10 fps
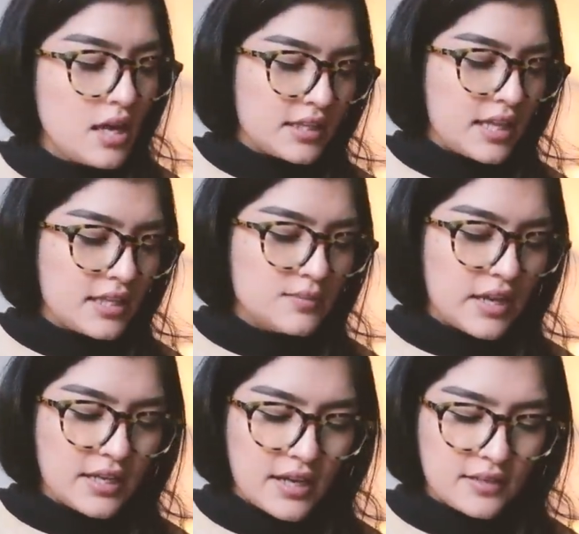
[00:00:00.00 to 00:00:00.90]
Like that's
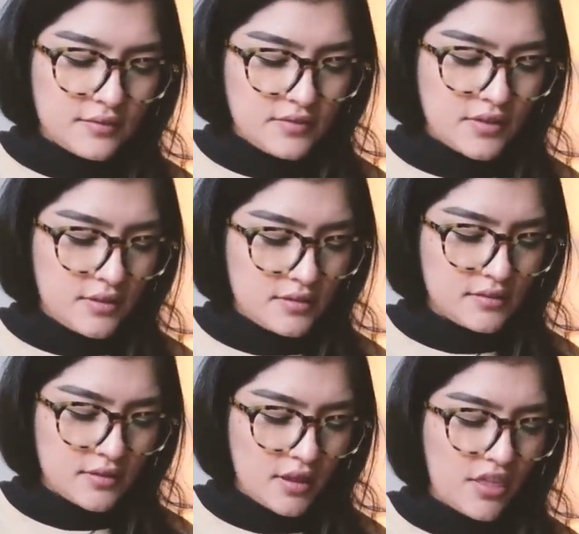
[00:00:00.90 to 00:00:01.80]
my kind of
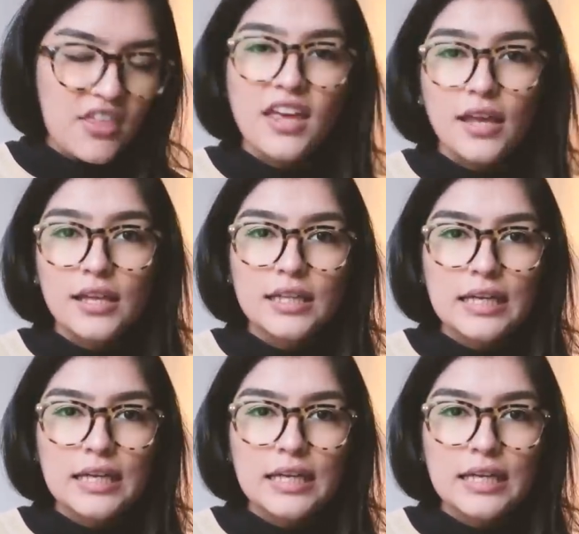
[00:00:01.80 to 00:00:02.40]
thing.